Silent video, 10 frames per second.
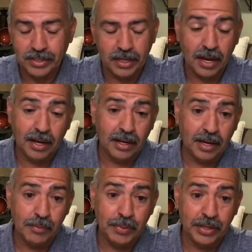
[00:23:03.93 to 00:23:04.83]
Yeah,
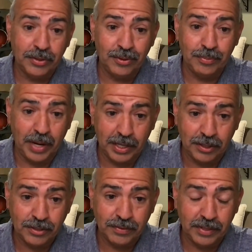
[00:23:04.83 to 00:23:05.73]
I've been through
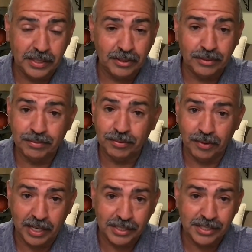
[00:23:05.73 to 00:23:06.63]
Bakersfield,
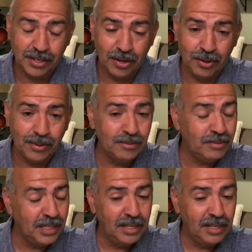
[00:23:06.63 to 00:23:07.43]
Fresno,